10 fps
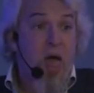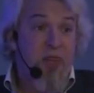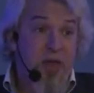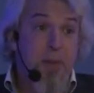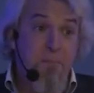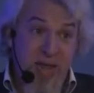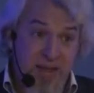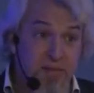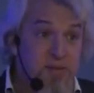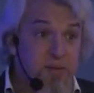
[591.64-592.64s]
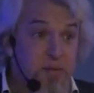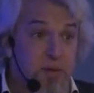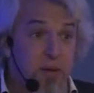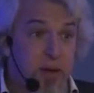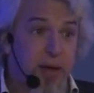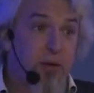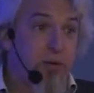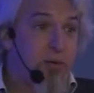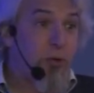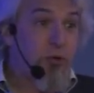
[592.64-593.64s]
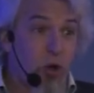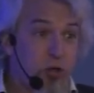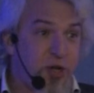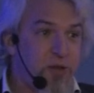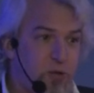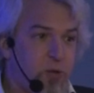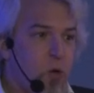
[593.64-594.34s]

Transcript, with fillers: a thing means, and ontology is